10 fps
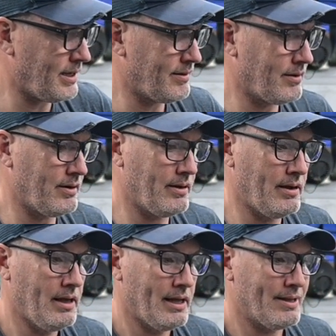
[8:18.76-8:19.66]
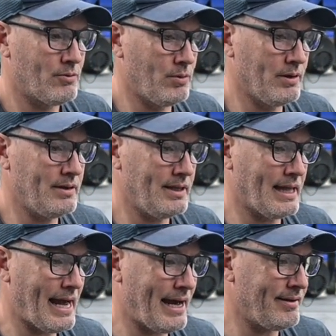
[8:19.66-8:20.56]
that's gonna really
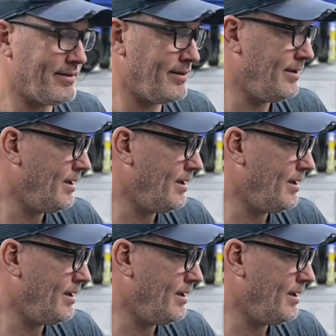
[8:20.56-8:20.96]
last,